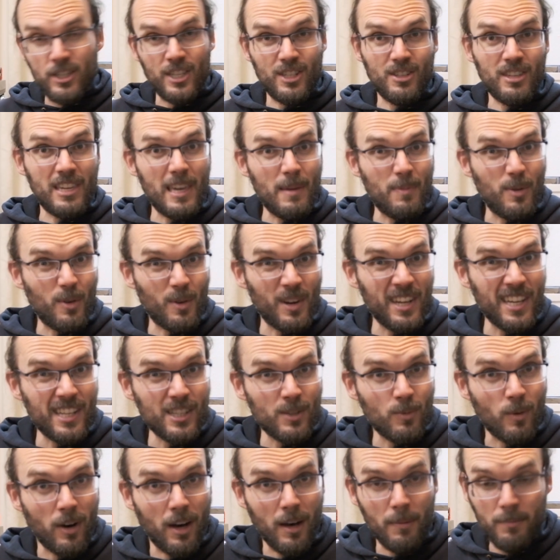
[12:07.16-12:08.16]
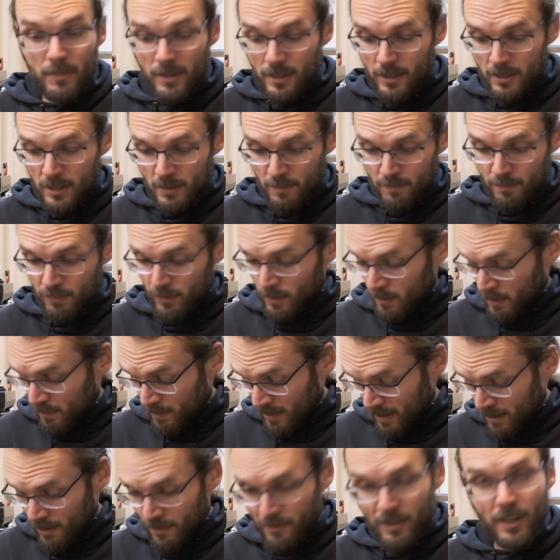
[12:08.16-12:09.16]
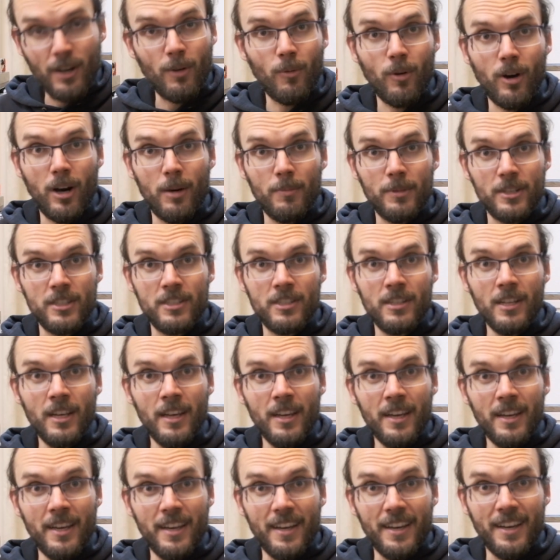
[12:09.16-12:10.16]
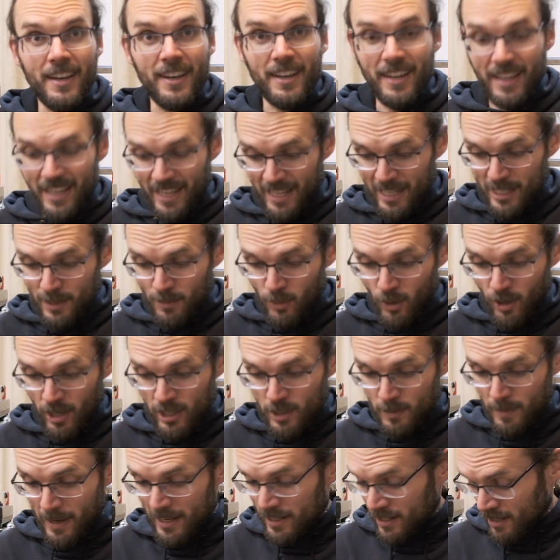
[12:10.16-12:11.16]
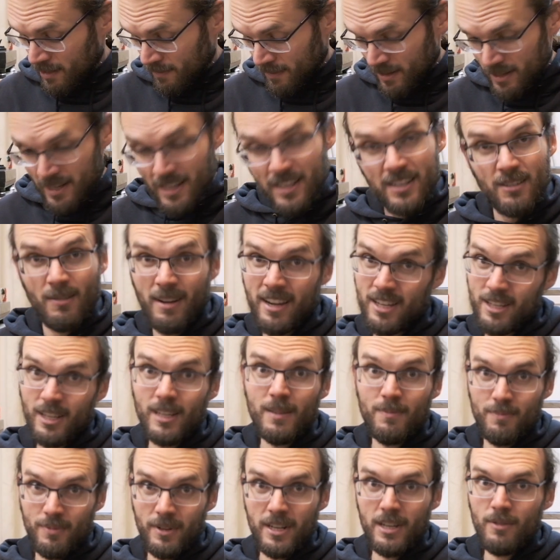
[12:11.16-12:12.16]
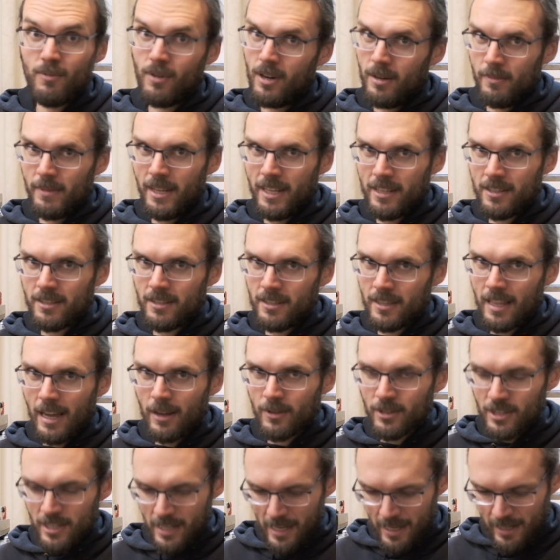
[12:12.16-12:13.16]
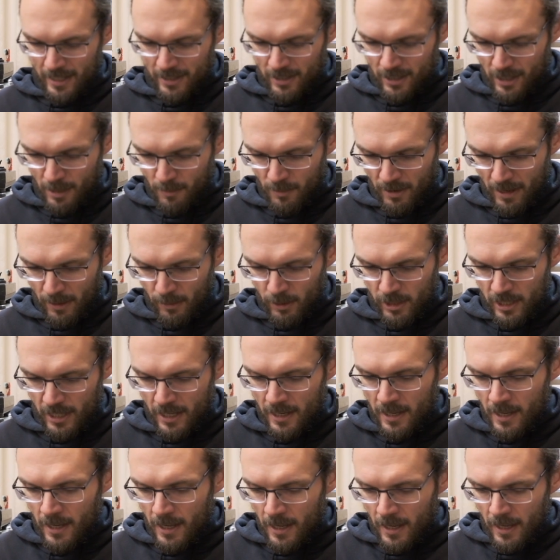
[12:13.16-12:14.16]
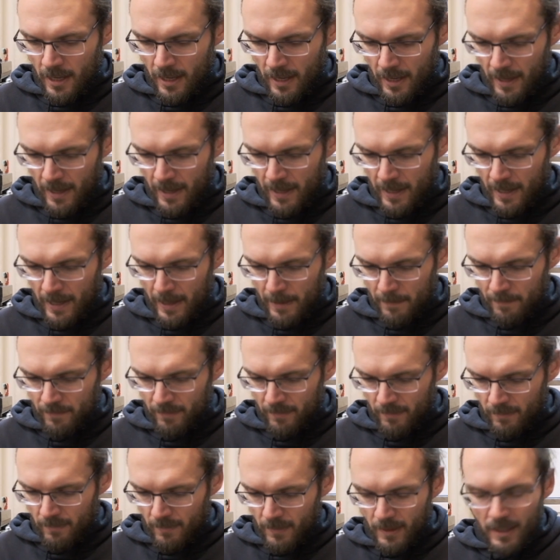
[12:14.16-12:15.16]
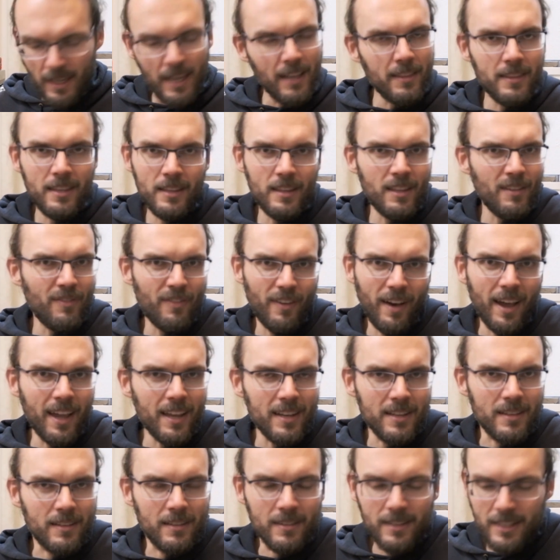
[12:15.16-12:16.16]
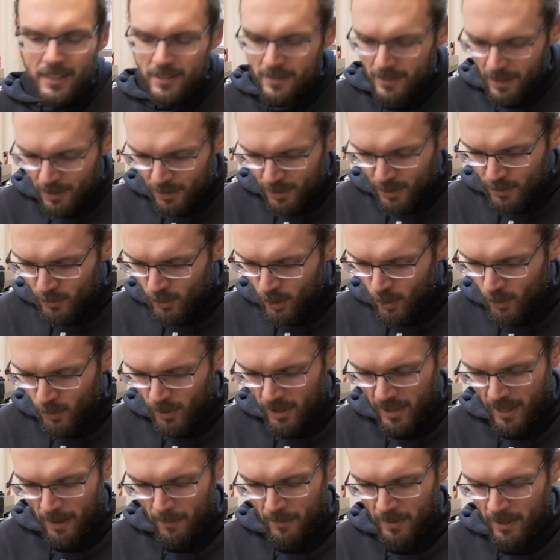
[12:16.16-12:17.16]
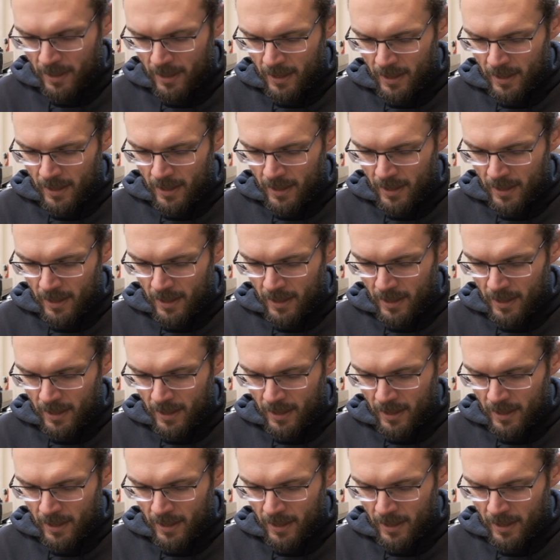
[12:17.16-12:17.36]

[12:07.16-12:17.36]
just keep your ears warm, because a proper pair of ear warmers is more expensive, and these are actually pretty warm. That's a downside in summer, I would say. Yeah, they're fine. There's nothing wrong with them.